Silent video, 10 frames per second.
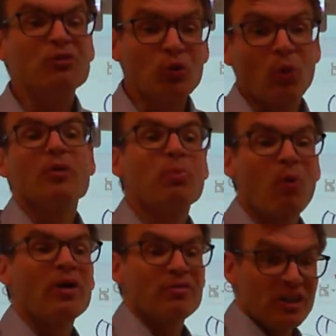1
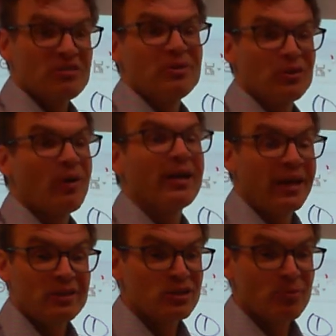point for giving me the right
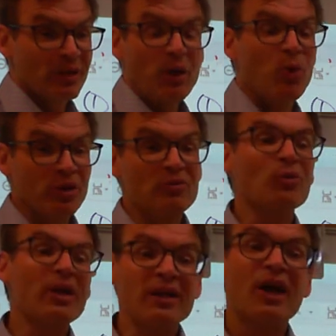answer, but I won't give
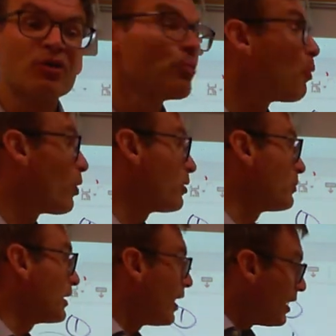you any other point
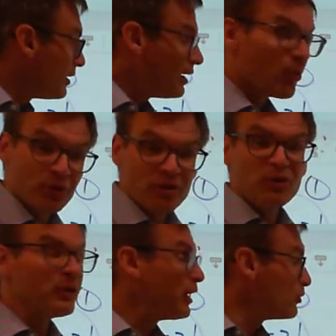because I won't give
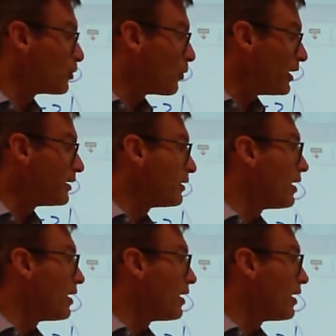you any other credit